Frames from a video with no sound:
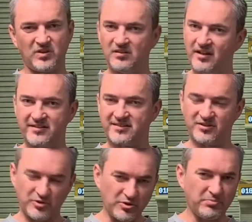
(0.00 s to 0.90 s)
like I said,
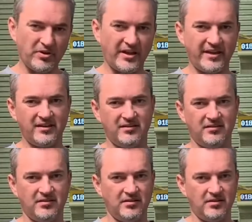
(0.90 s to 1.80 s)
Kublai,
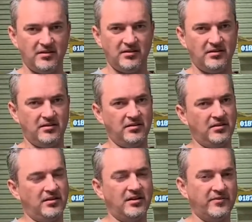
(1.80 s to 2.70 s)

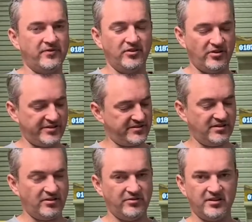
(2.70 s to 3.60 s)
I don't know if you guys
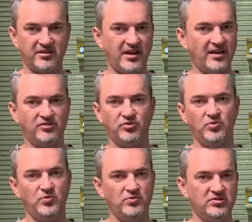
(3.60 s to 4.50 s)
know, they're
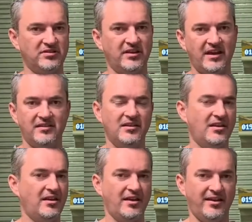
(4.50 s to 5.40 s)
K2s and that
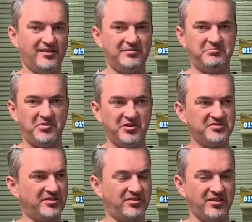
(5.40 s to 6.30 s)
out of the
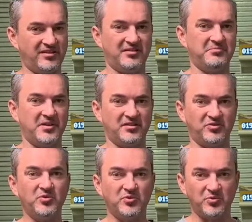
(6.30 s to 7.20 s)
box, I think they're about
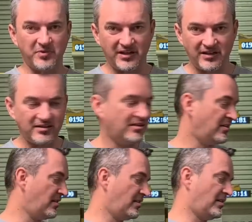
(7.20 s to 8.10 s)
220.
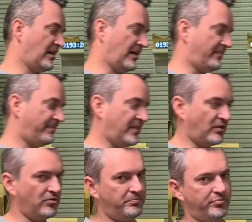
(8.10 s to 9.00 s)
They
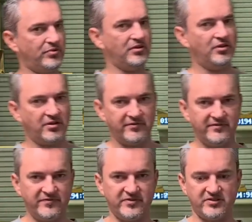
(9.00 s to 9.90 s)
don't put a lot of
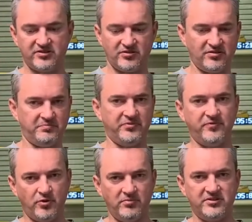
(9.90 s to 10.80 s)
emphasis on the
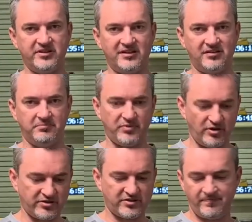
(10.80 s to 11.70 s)
performance out of the
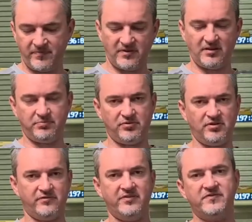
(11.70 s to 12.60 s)
box. They put a
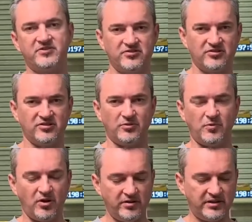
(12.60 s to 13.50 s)
lot of emphasis on the
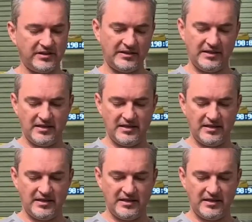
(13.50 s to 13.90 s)
quality,